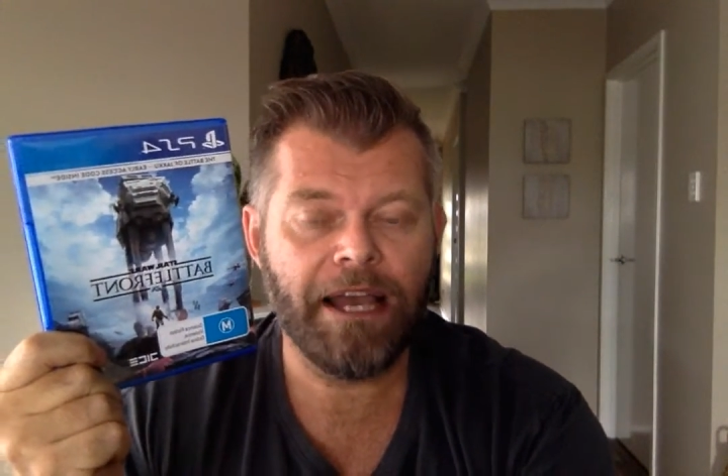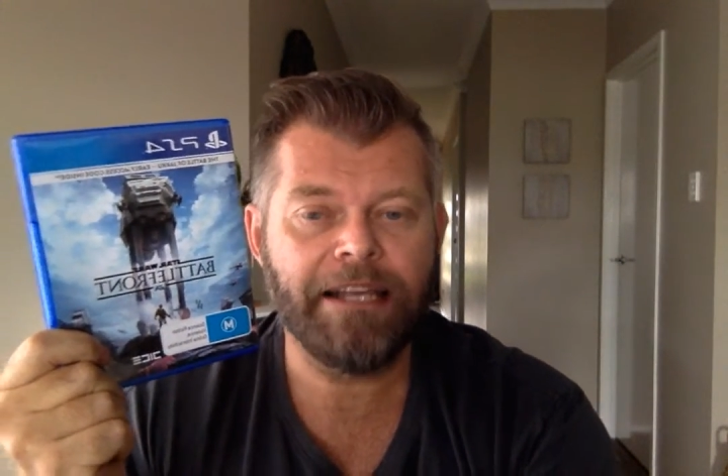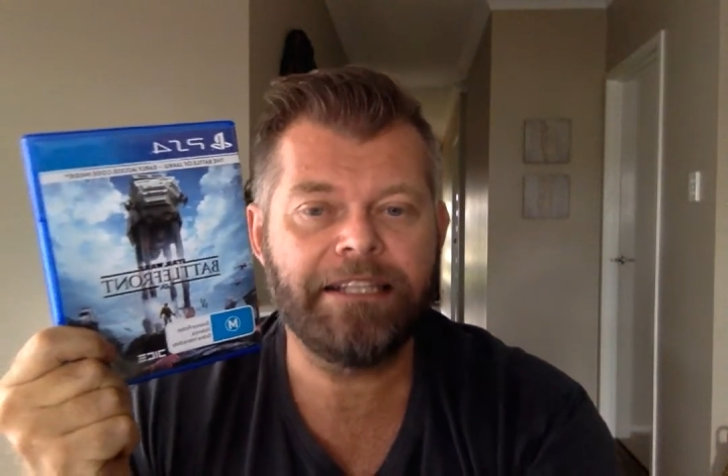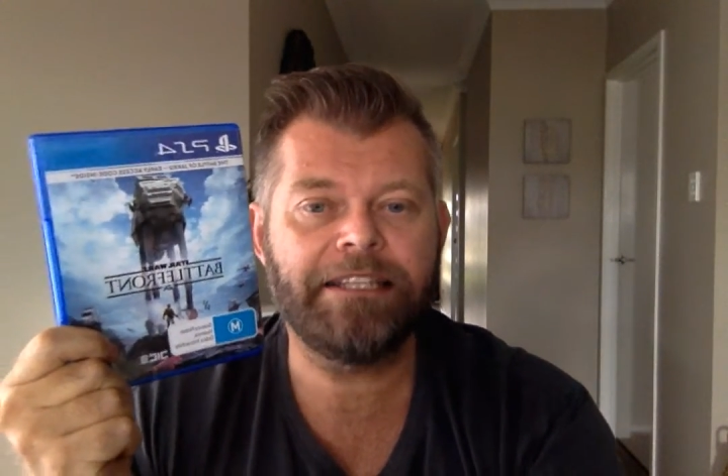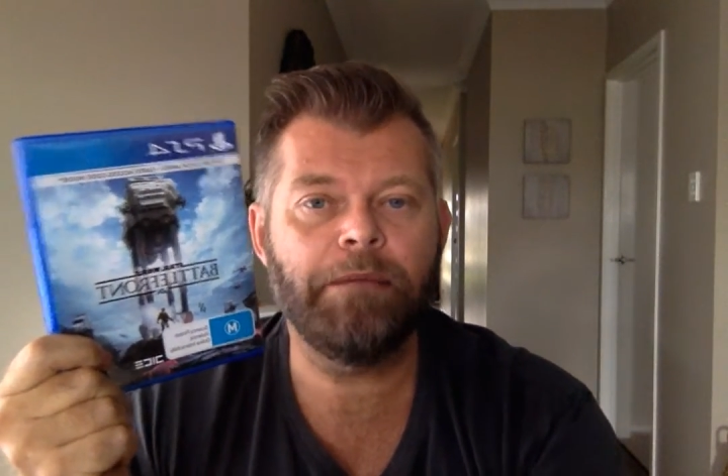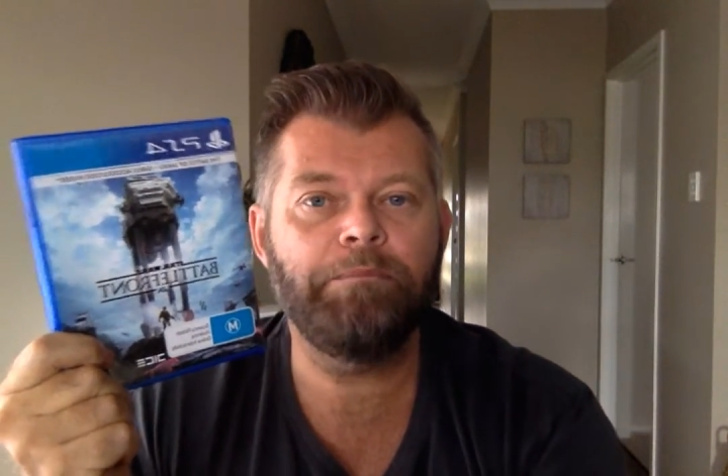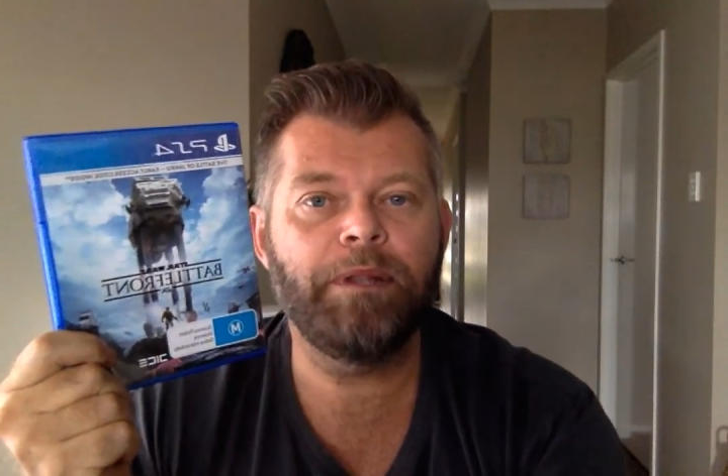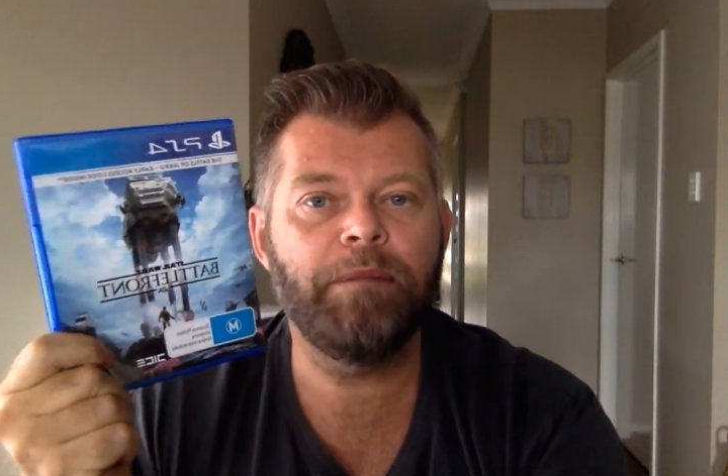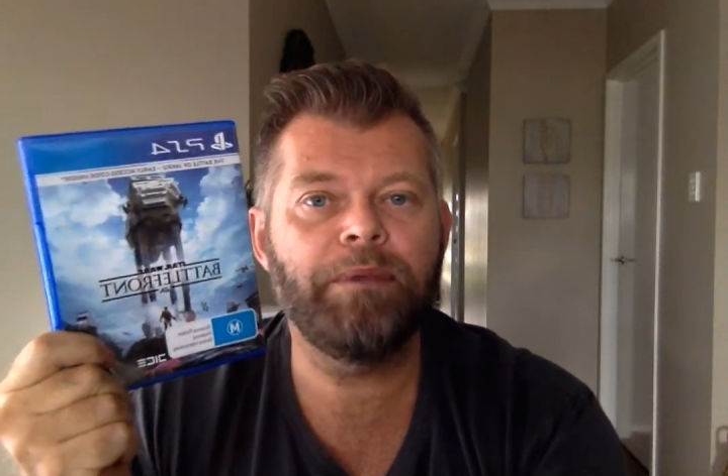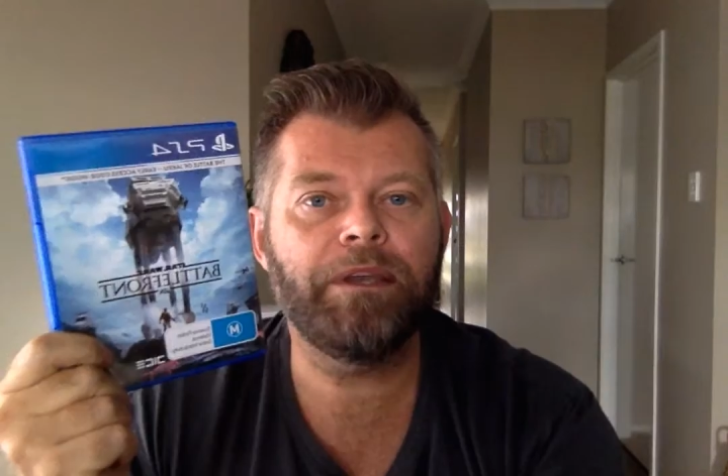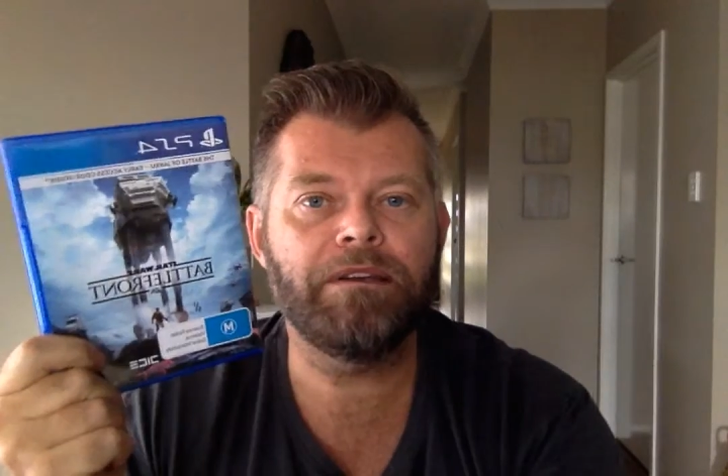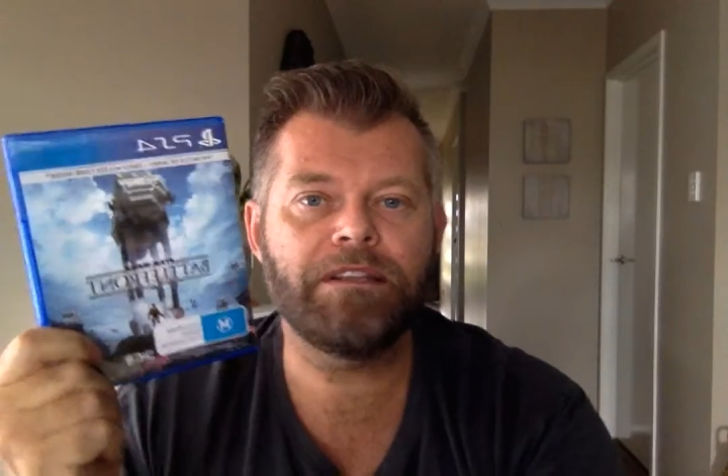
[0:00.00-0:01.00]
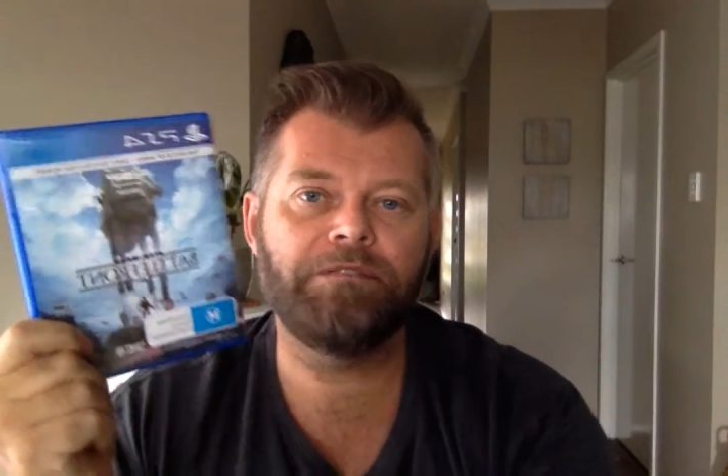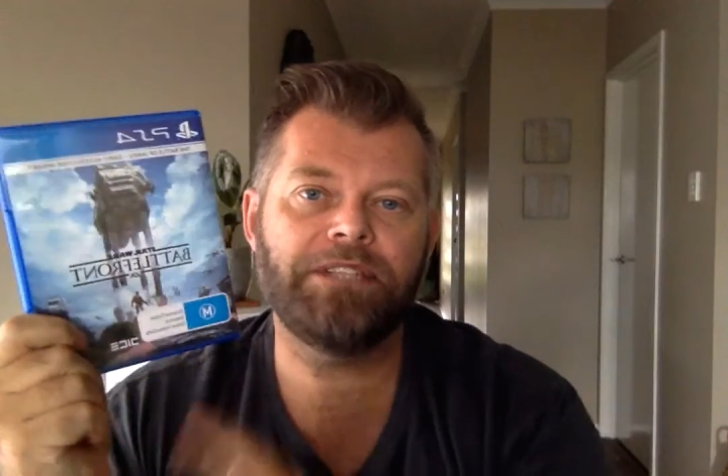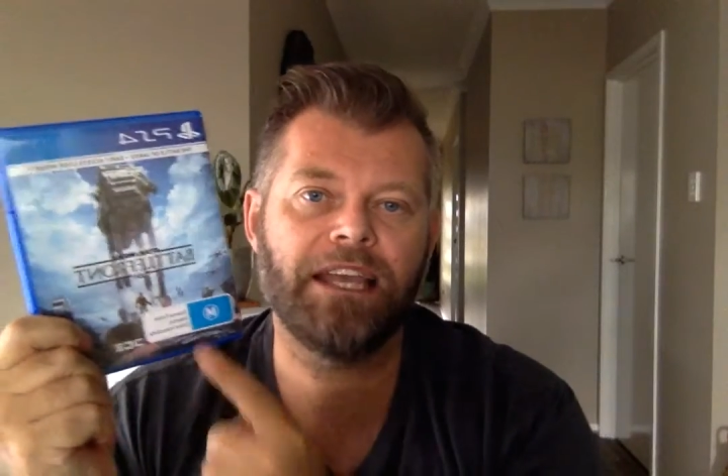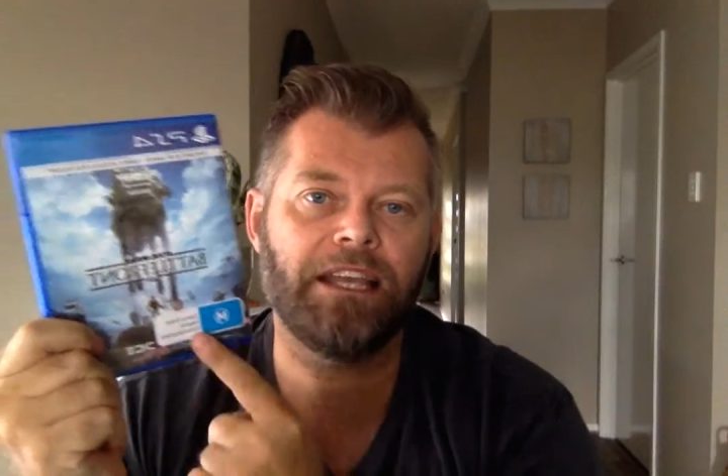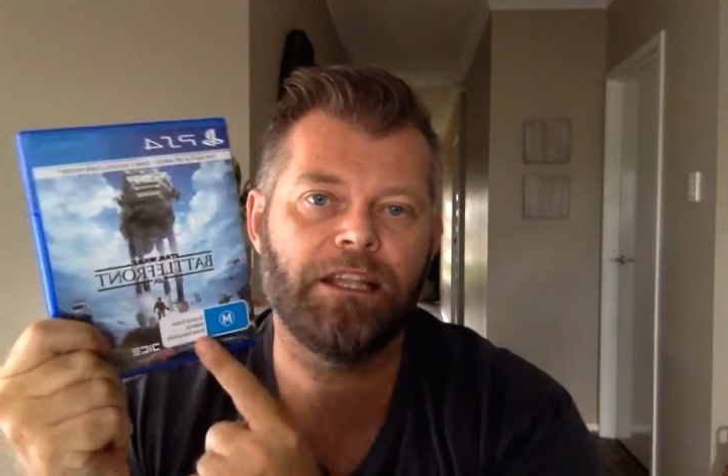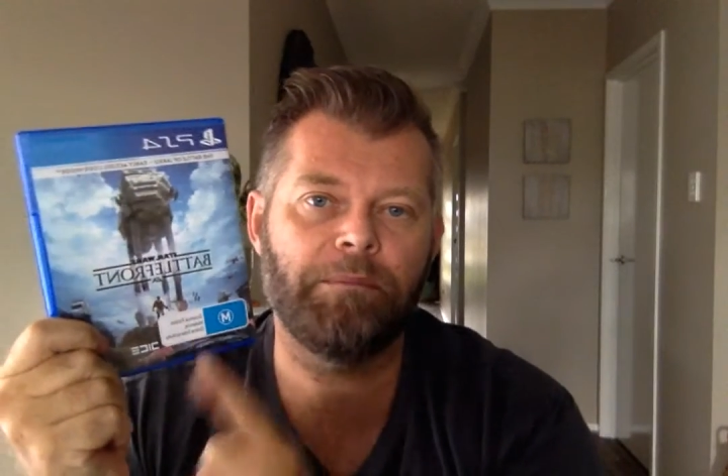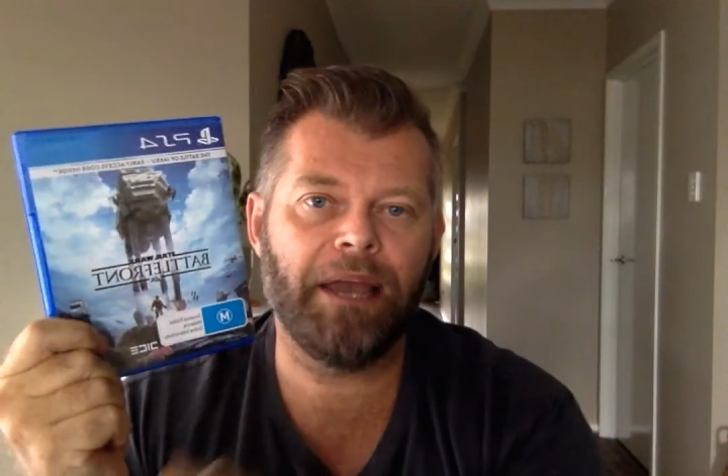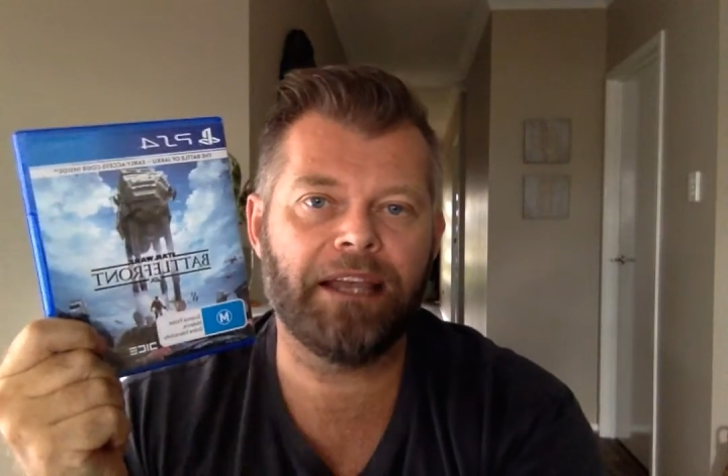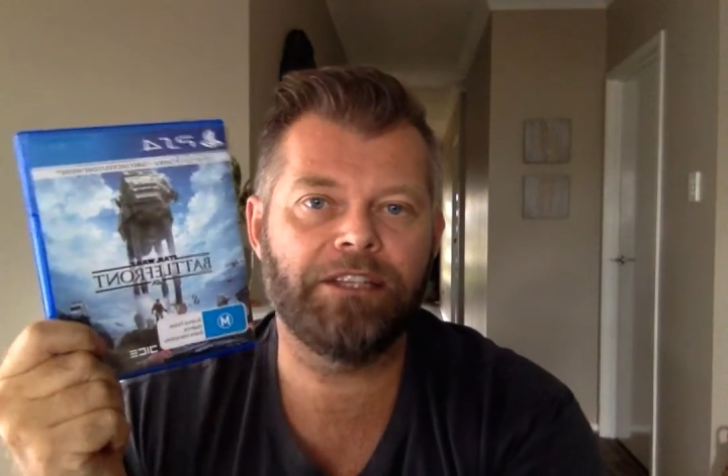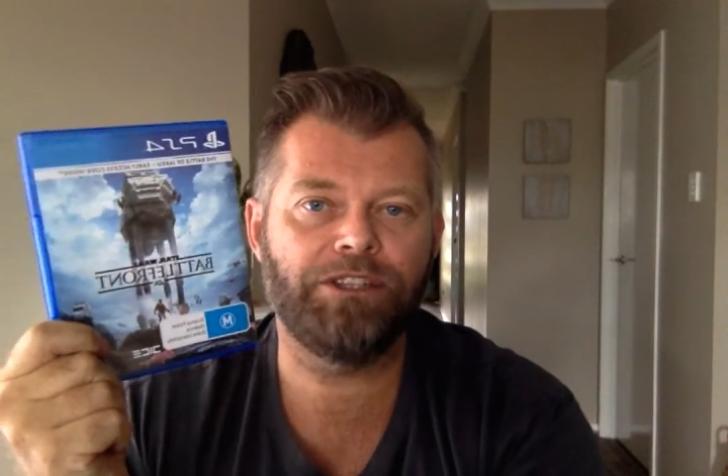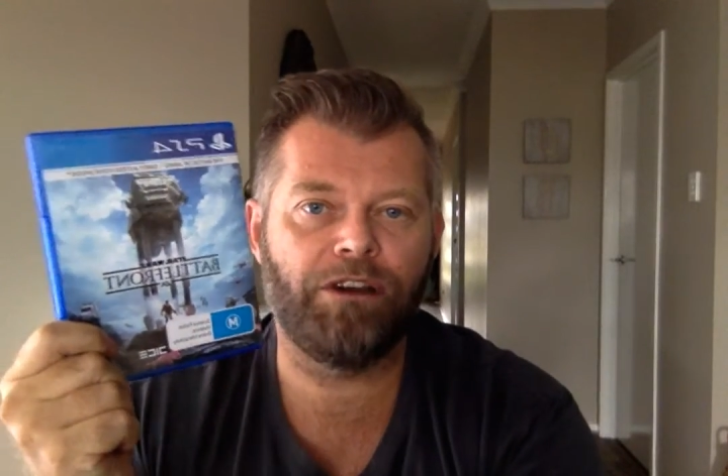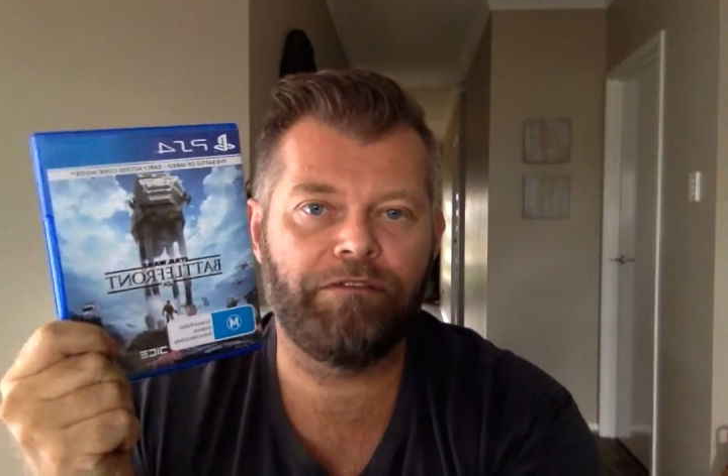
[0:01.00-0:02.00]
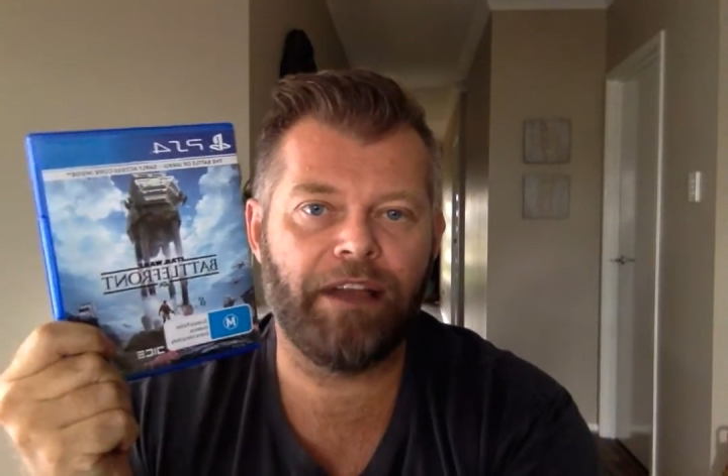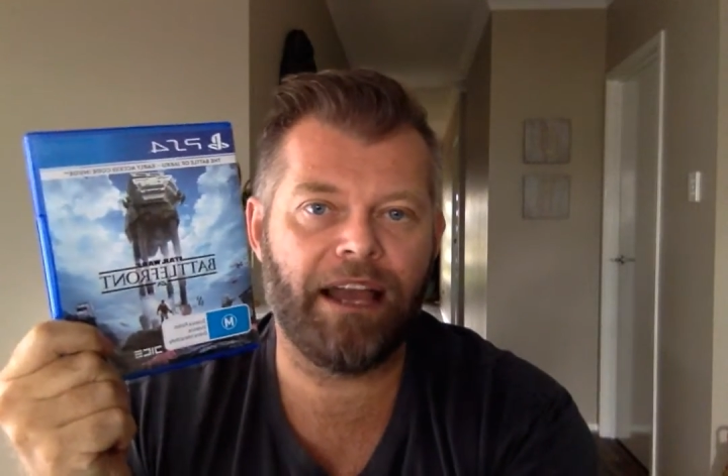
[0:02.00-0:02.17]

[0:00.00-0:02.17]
simply because I've taken the package off